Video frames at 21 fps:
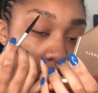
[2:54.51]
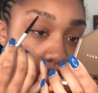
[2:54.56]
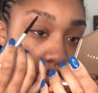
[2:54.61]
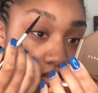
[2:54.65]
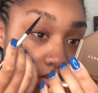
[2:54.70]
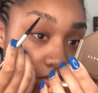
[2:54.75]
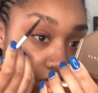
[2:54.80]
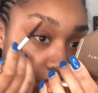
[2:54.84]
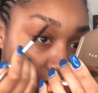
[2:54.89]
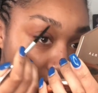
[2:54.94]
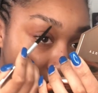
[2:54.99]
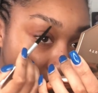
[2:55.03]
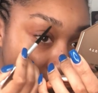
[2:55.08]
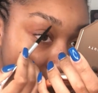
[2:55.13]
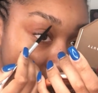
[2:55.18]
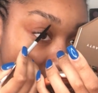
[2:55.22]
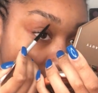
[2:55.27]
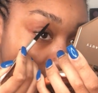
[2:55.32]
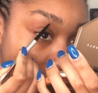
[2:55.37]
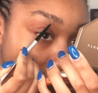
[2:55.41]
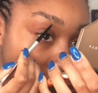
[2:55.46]
So we're just
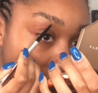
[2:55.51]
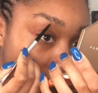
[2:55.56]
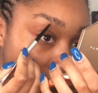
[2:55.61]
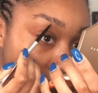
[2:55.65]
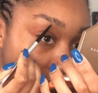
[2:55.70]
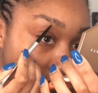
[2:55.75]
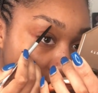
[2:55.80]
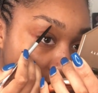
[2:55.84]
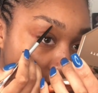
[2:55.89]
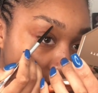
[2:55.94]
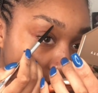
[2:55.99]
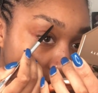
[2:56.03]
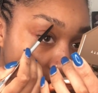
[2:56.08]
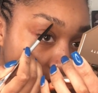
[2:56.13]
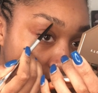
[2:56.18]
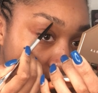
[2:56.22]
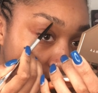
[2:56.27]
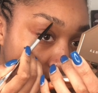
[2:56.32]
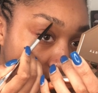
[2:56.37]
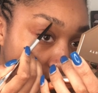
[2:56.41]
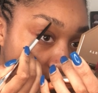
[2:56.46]
going to
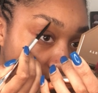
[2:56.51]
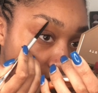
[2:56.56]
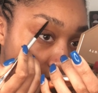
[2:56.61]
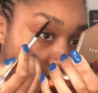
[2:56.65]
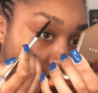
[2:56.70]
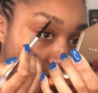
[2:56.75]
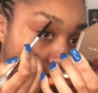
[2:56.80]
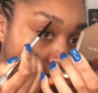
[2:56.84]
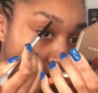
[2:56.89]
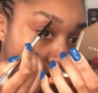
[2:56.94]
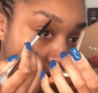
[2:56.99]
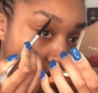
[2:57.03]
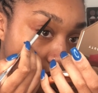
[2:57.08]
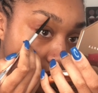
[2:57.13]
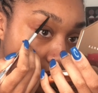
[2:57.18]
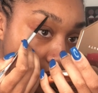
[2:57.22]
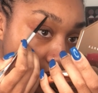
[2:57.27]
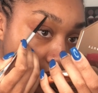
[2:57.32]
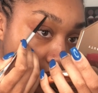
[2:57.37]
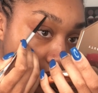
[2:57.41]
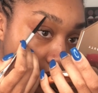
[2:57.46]
draw a
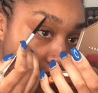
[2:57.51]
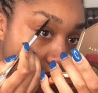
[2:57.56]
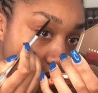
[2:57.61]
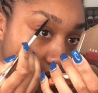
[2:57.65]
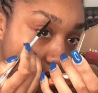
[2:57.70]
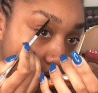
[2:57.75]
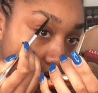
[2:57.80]
line.